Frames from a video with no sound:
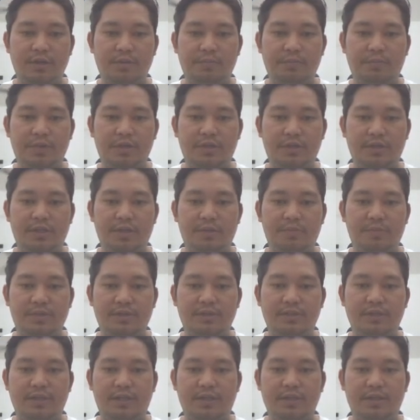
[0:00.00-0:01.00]
Panel
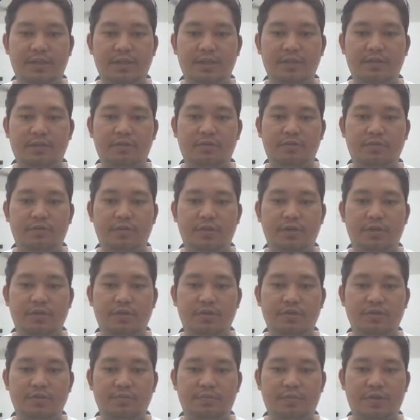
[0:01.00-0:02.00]
damage can lead to a
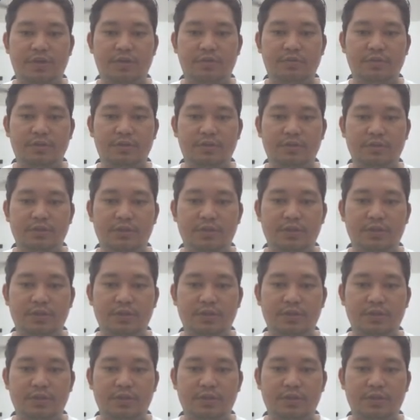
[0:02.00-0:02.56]
lost power